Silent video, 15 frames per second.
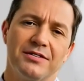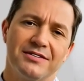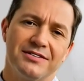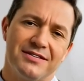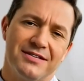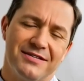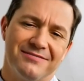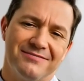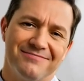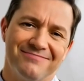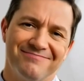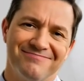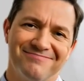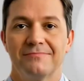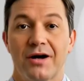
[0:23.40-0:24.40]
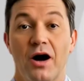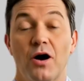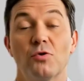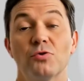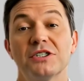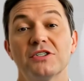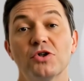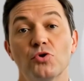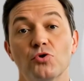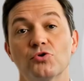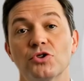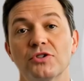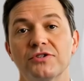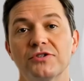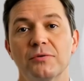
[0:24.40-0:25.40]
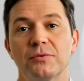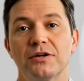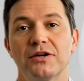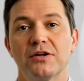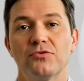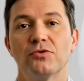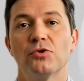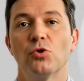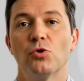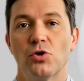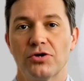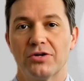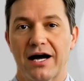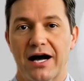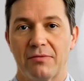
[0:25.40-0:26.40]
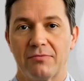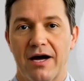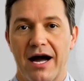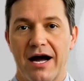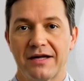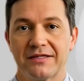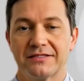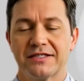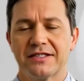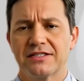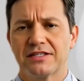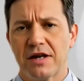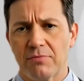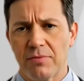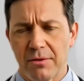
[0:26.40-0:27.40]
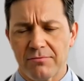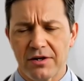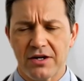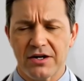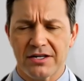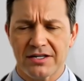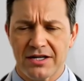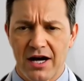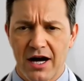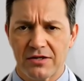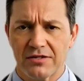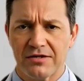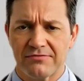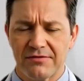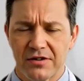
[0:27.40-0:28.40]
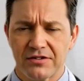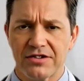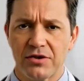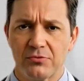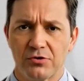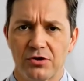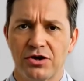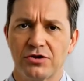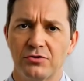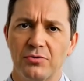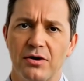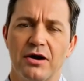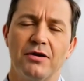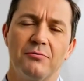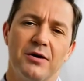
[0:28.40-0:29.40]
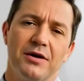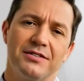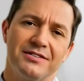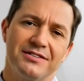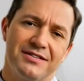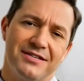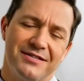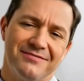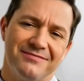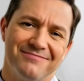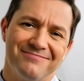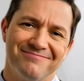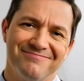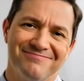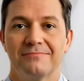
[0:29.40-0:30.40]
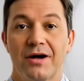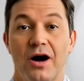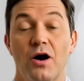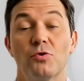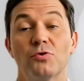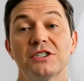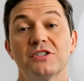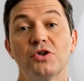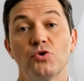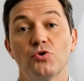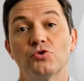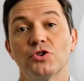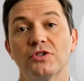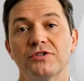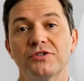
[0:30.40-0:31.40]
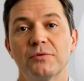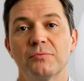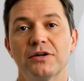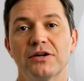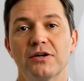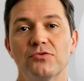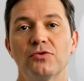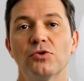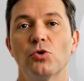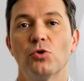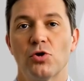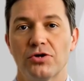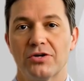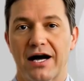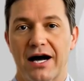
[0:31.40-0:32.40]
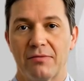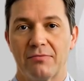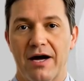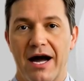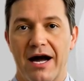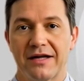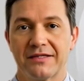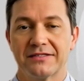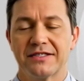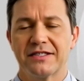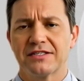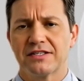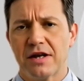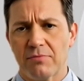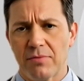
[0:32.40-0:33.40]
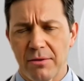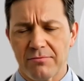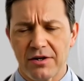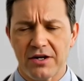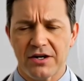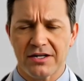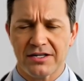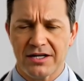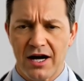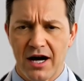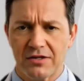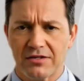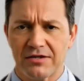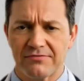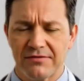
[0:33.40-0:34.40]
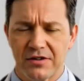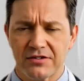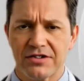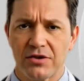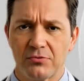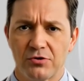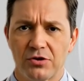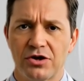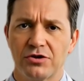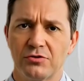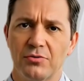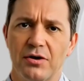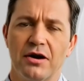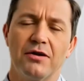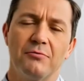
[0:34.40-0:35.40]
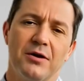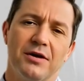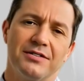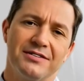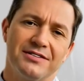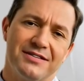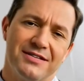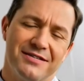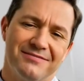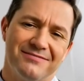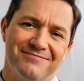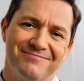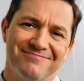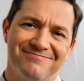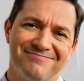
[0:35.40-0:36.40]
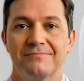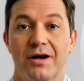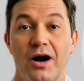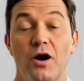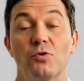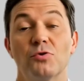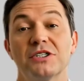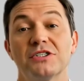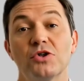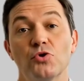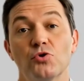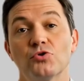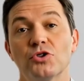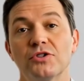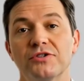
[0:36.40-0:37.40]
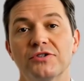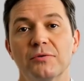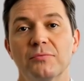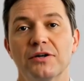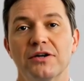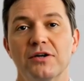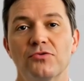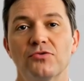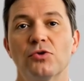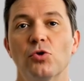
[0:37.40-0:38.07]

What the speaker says: As we age, our knees naturally experience more wear and tear. The cartilage that cushions the joint starts to thin, ligaments and tendons can weaken, and even simple daily movements like walking or standing up from a chair can feel uncomfortable.